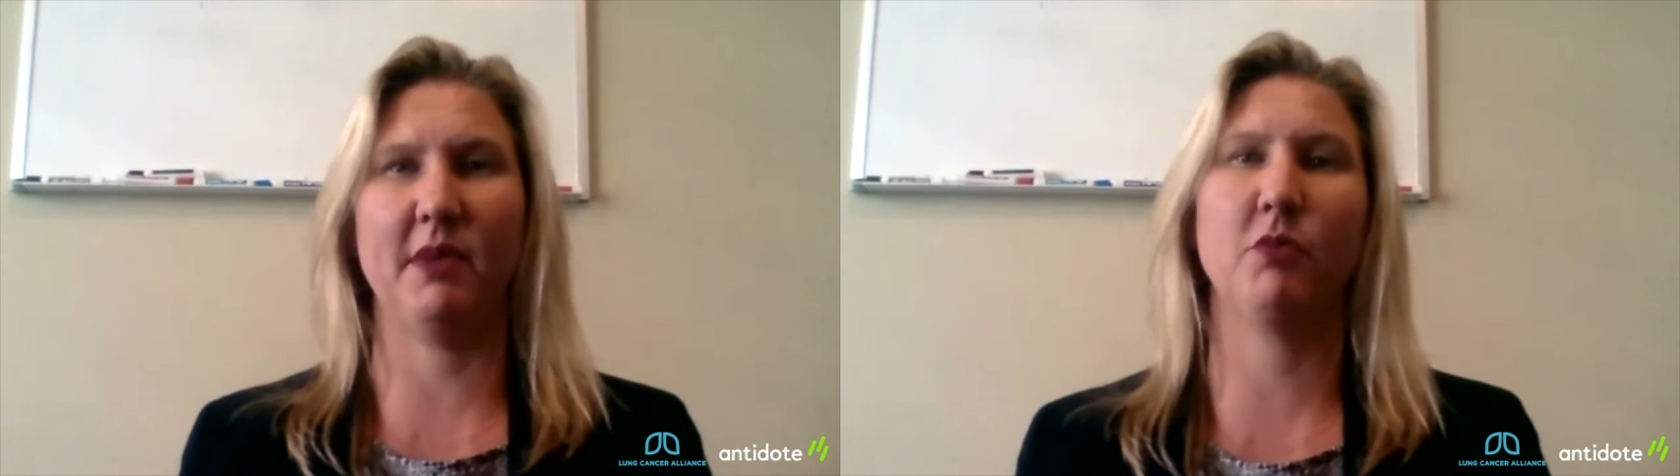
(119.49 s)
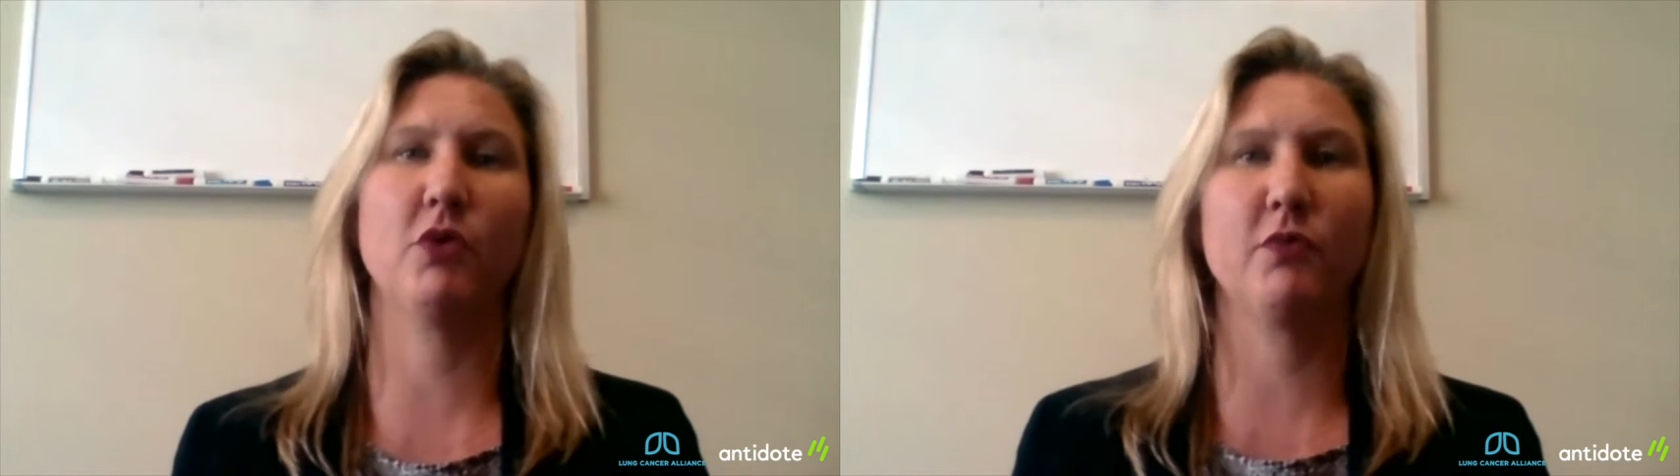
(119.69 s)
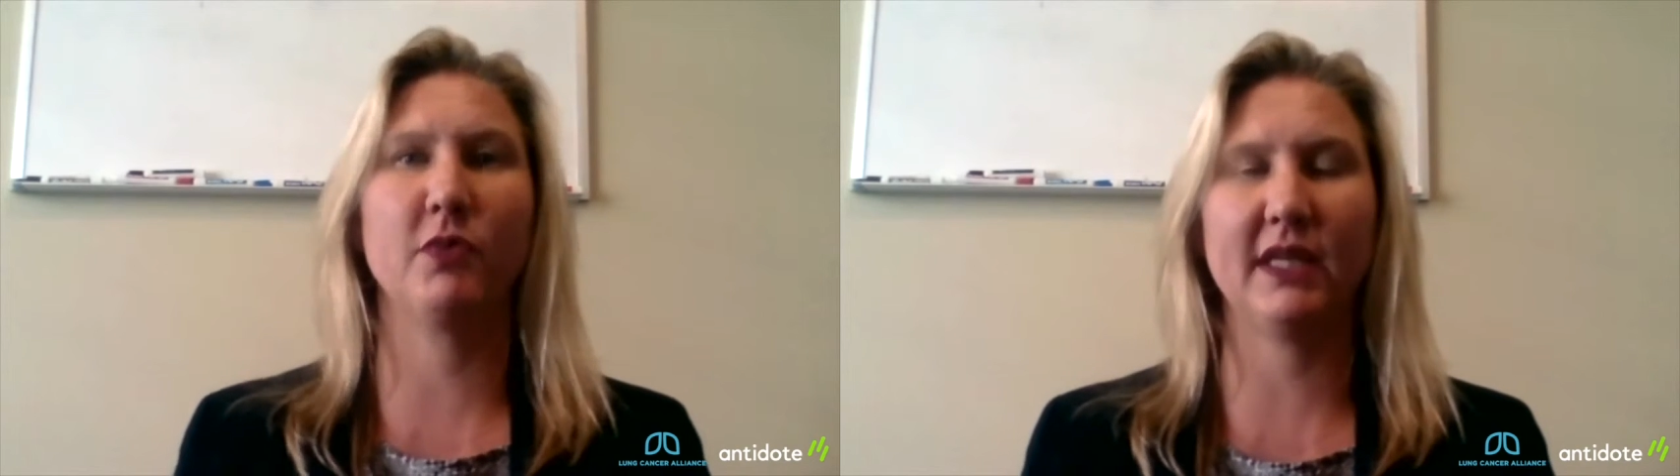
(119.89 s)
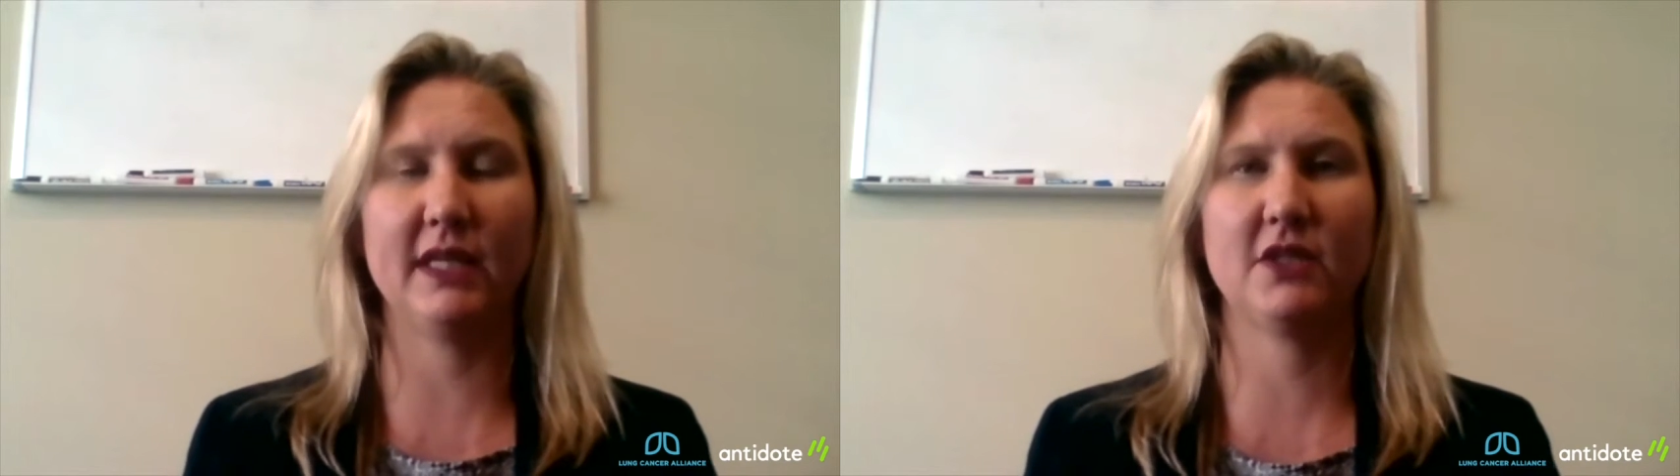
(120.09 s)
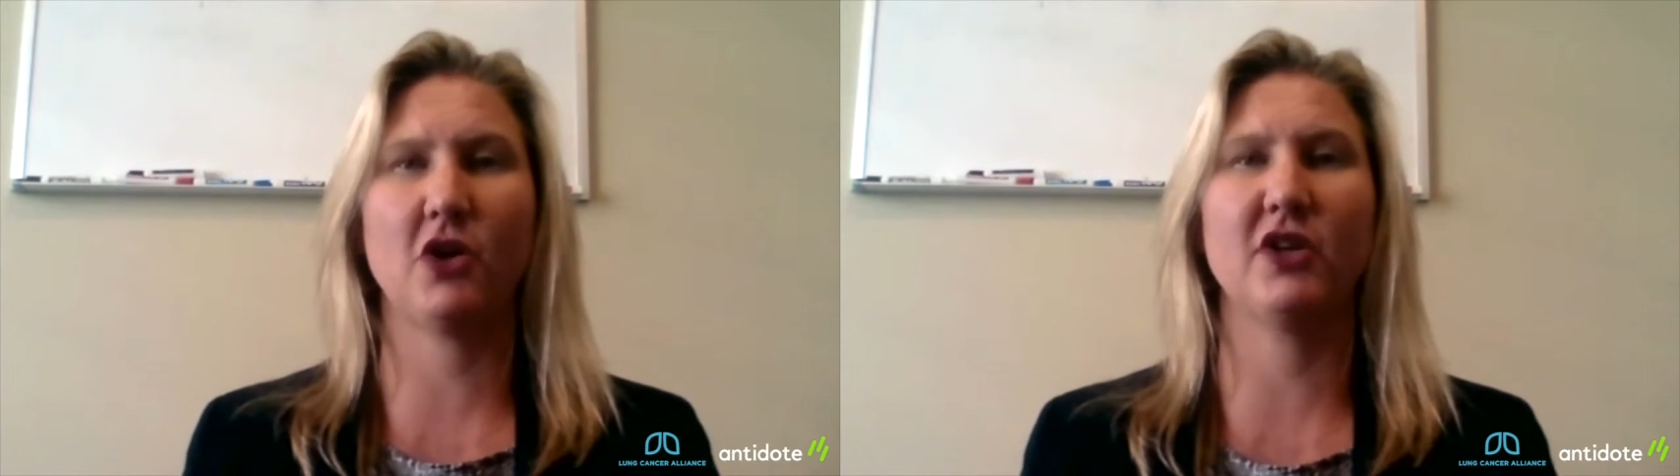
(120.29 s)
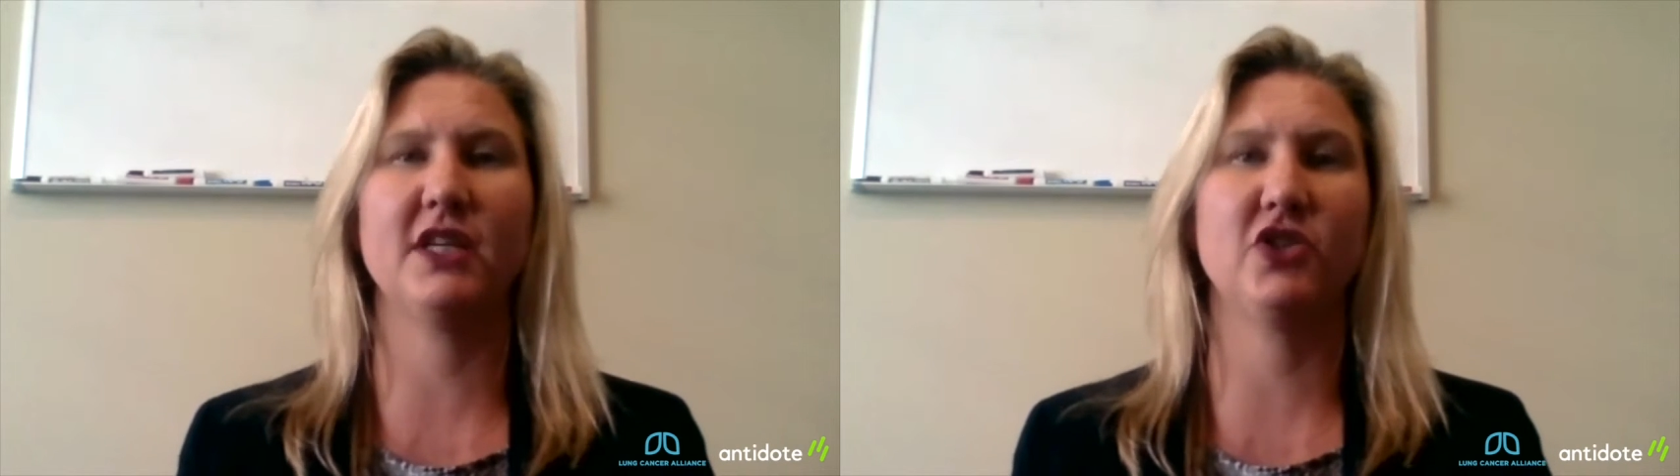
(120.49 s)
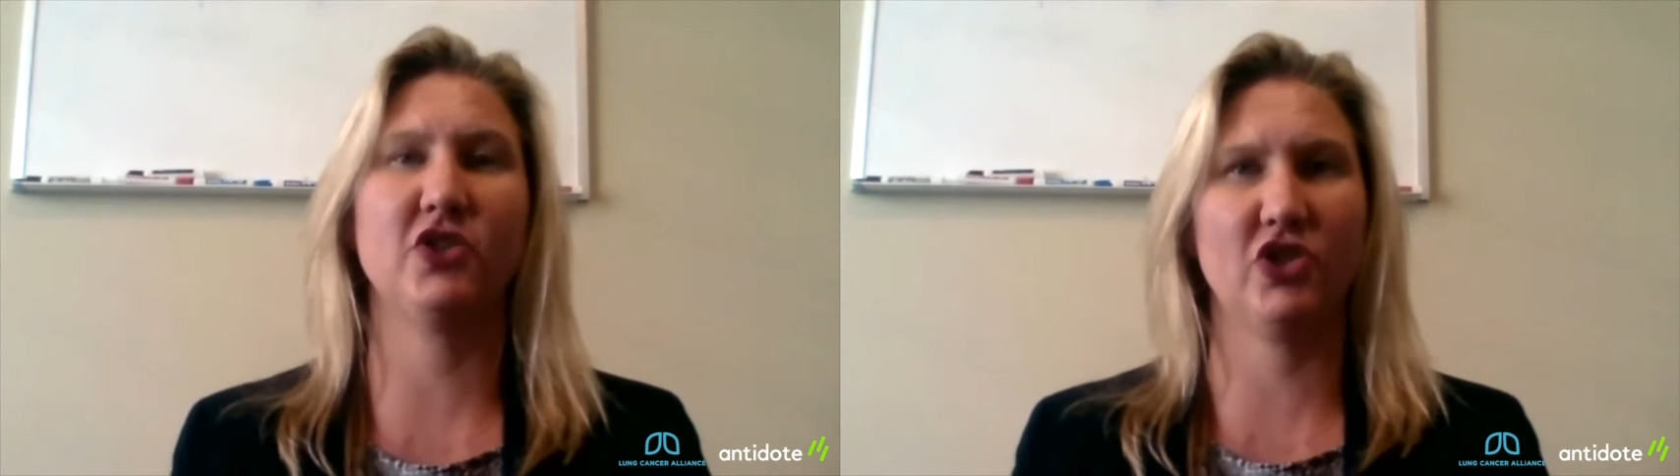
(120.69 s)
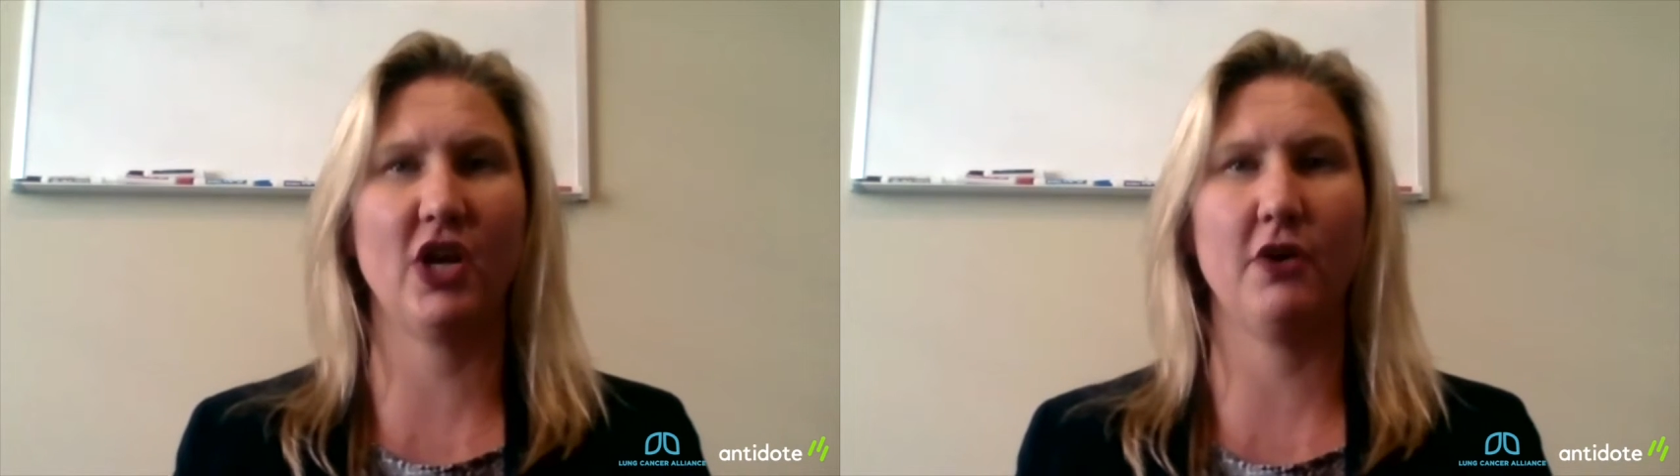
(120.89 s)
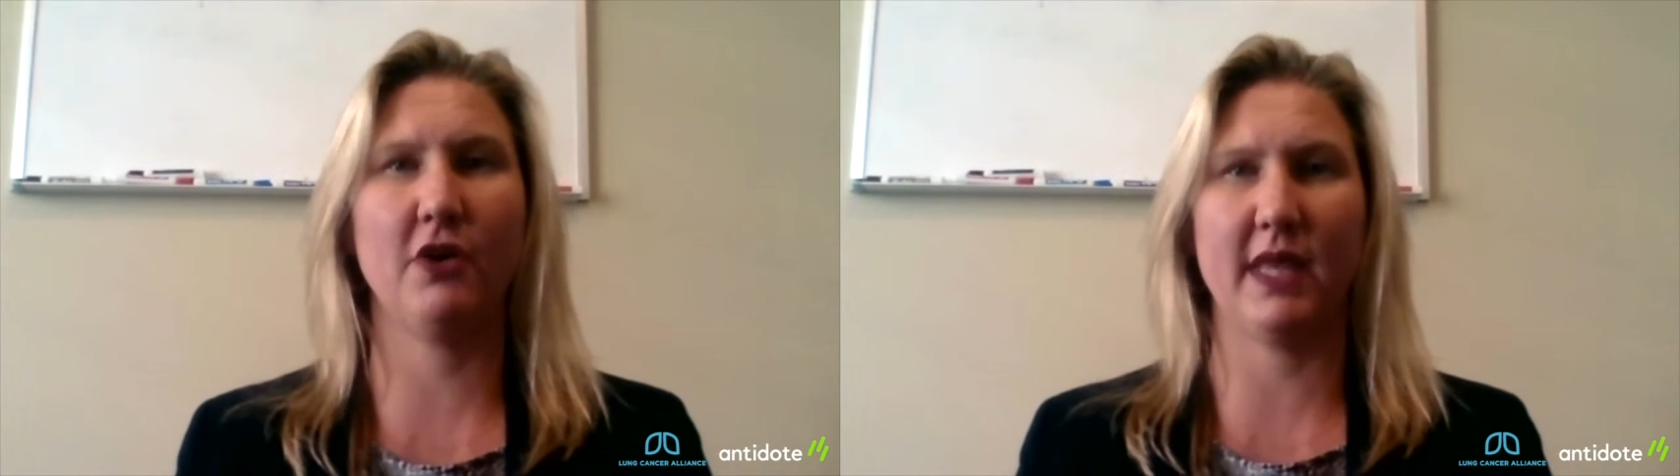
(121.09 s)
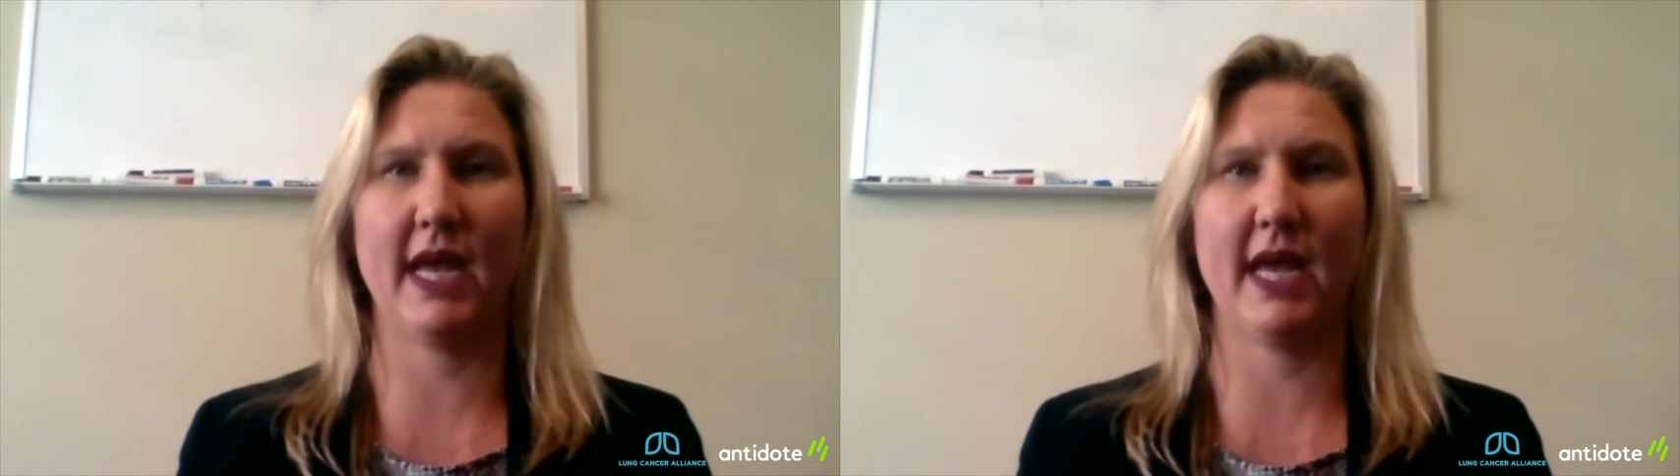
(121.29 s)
And we're really starting to show